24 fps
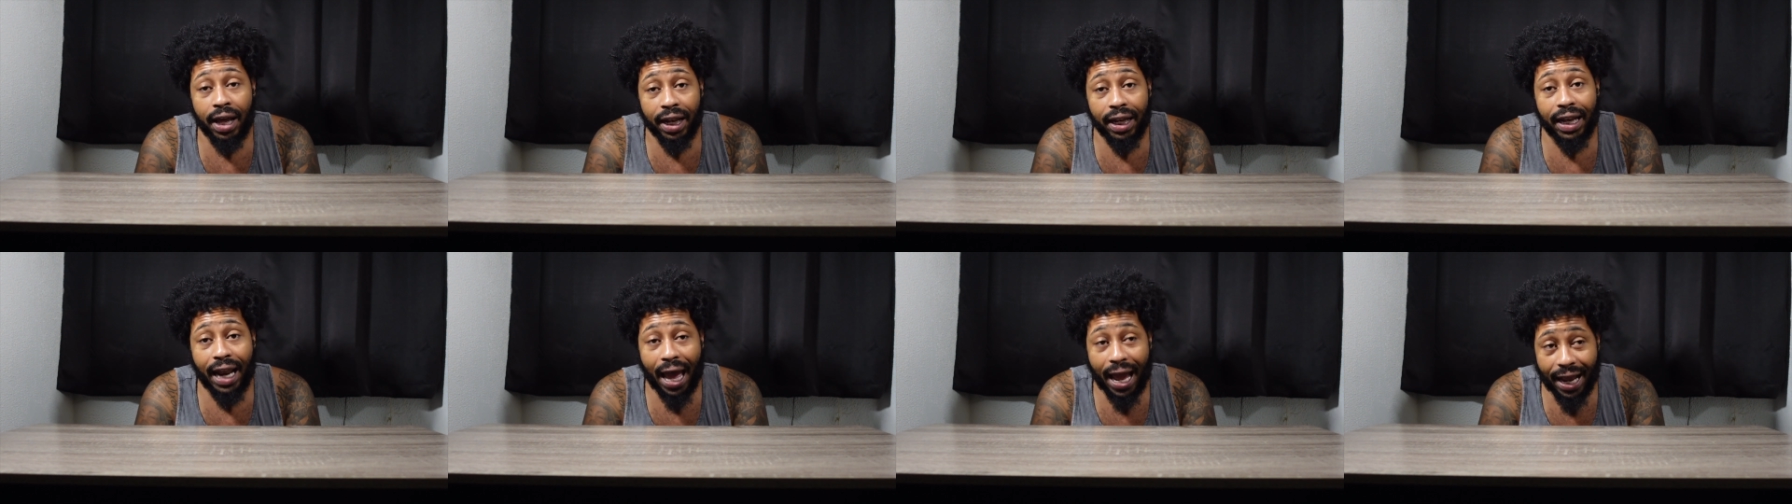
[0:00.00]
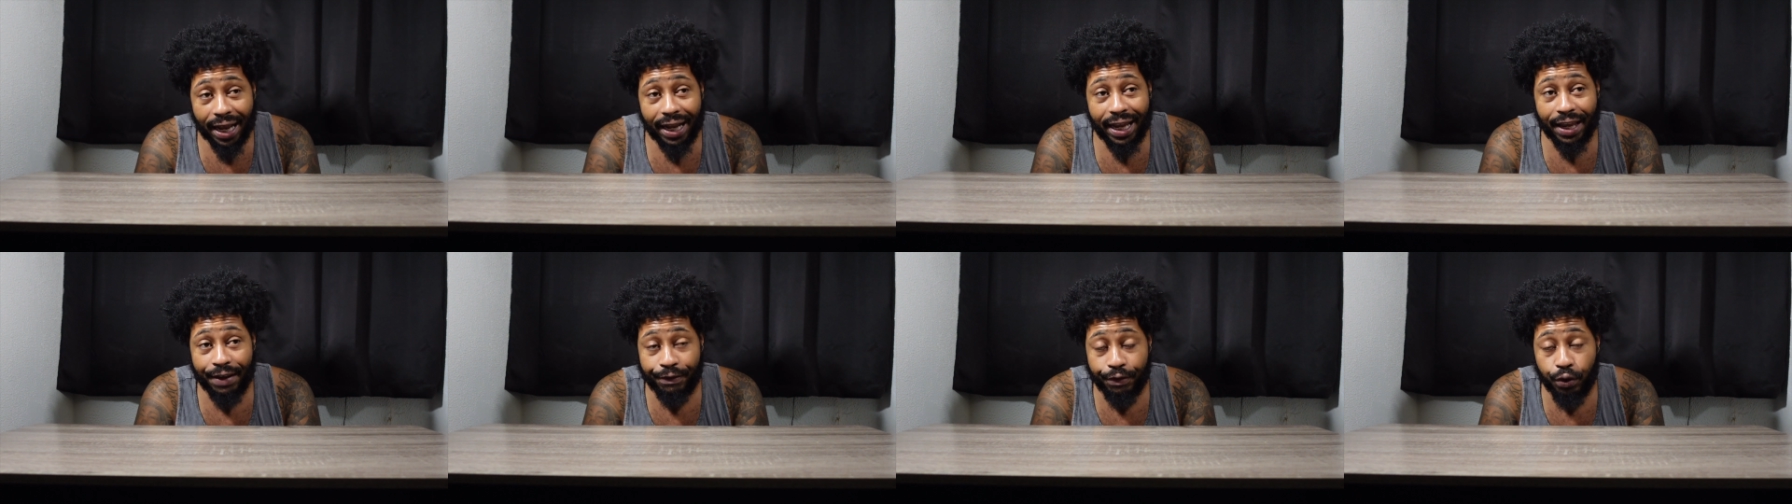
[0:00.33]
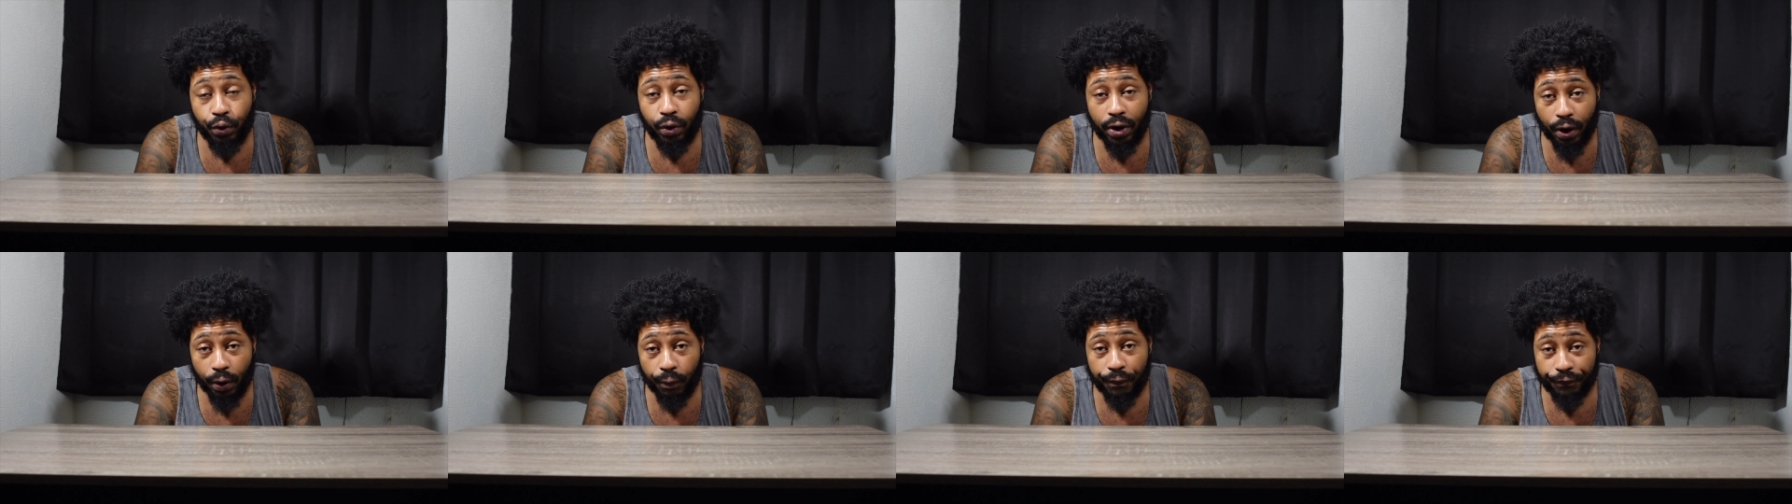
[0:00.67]
Like if
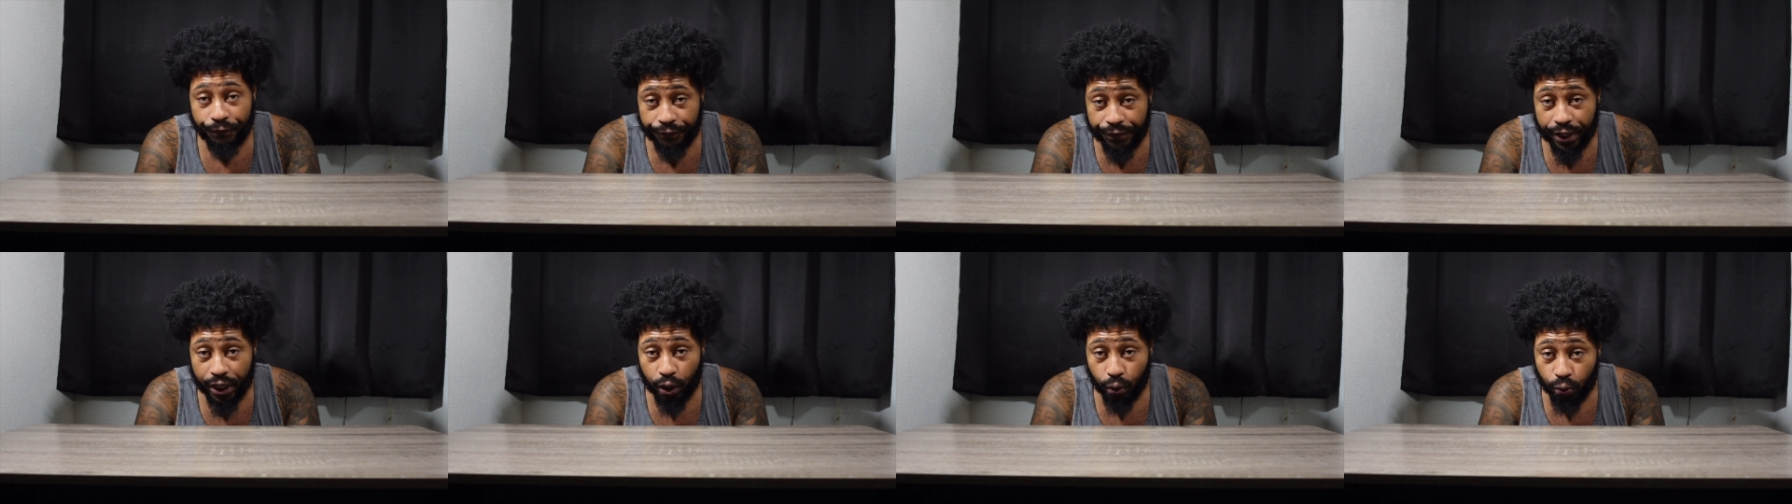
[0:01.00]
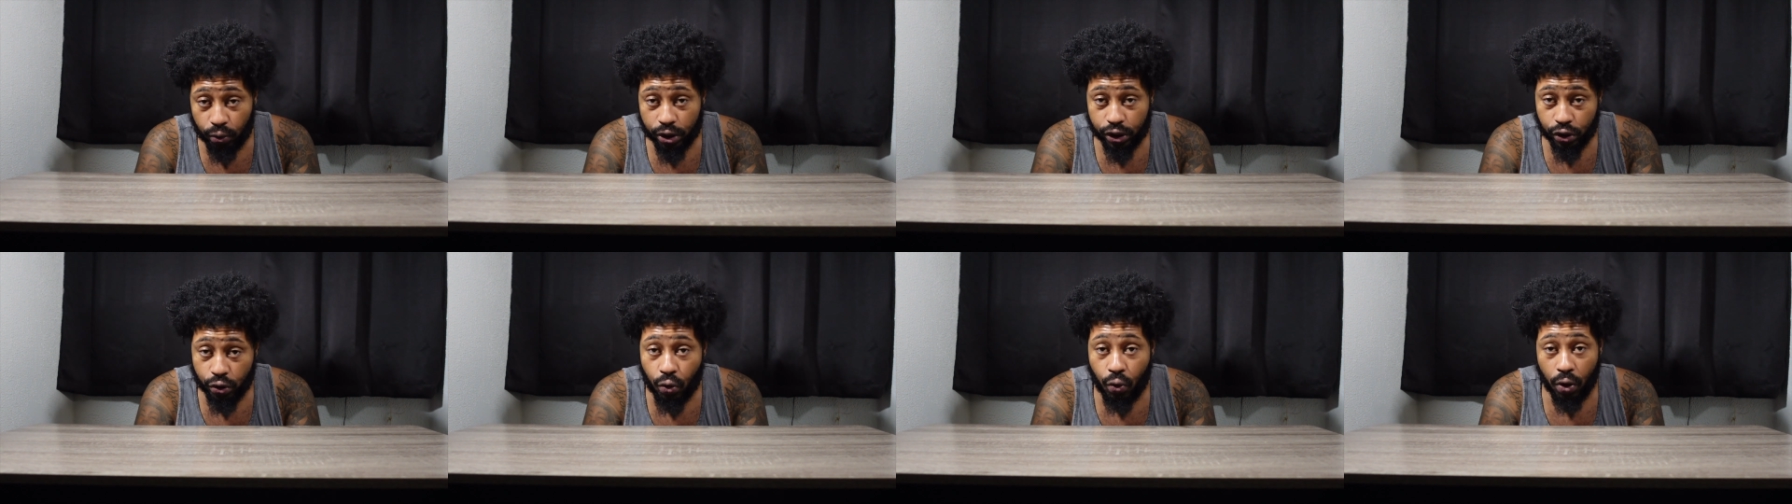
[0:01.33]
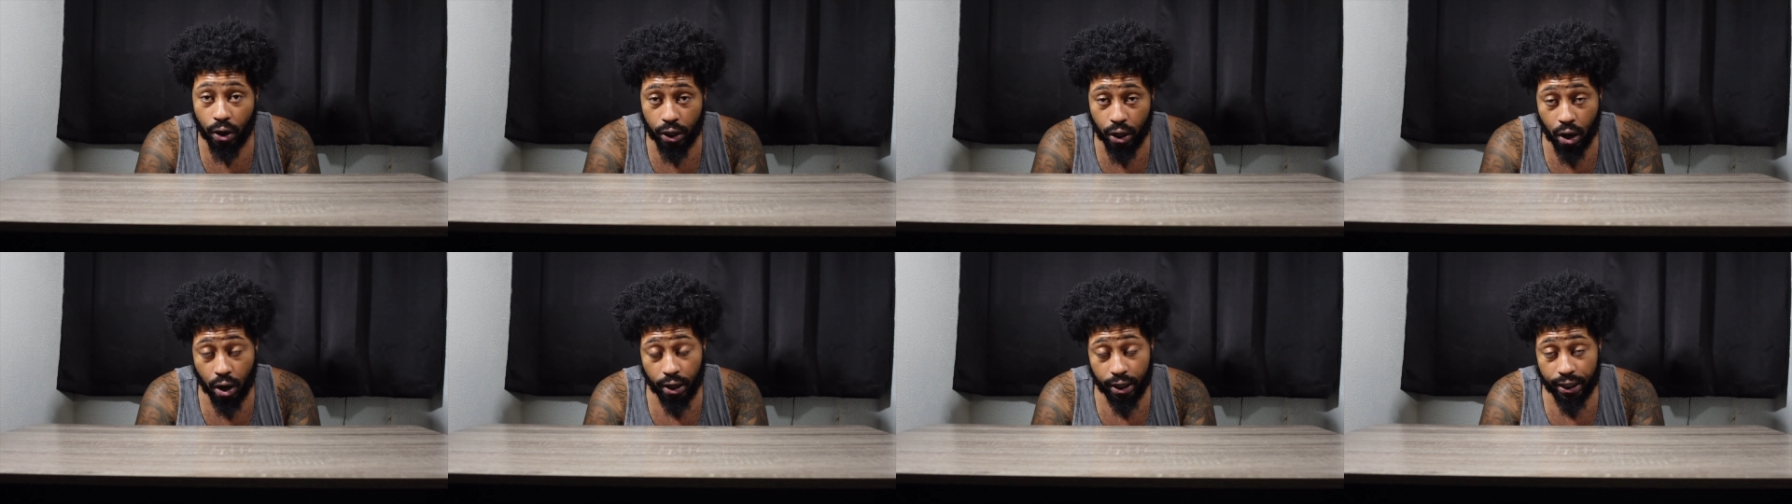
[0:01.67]
you could feel what's
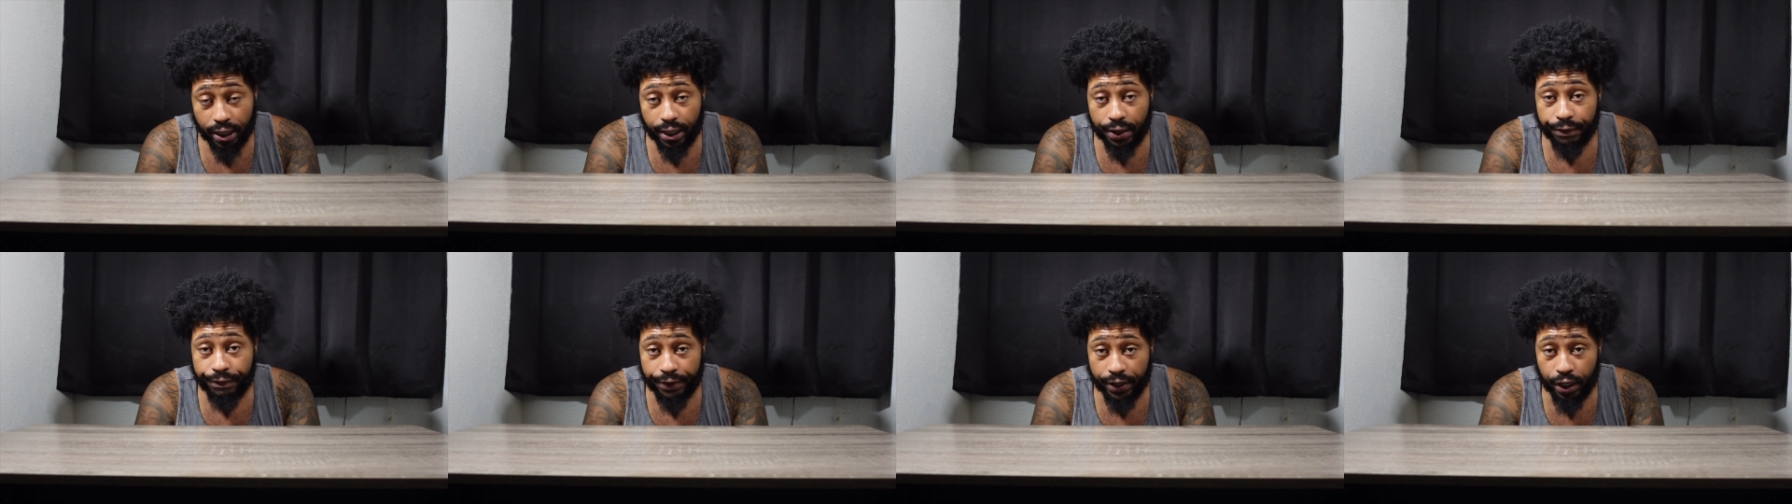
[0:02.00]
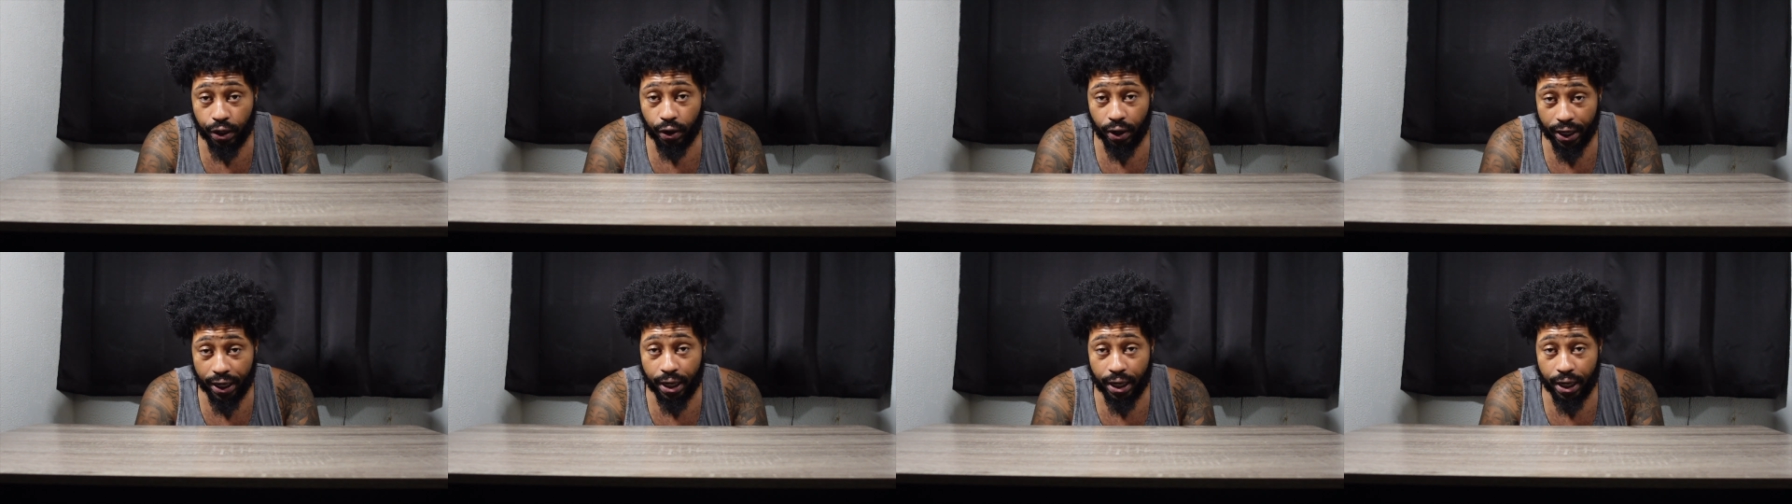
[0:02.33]
going on in the video,